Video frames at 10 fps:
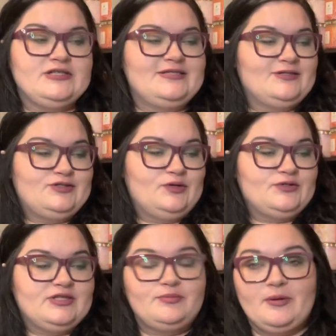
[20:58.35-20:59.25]
This is
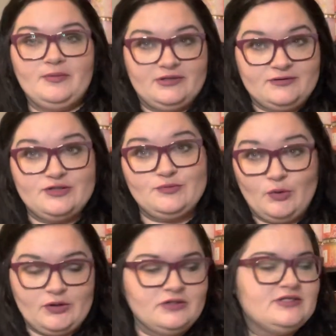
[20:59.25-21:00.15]
Toasted Pumpkin and
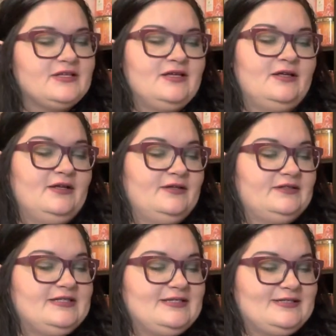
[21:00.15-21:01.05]
S'mores.
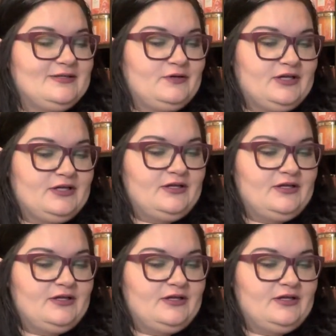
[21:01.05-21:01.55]
This is so good.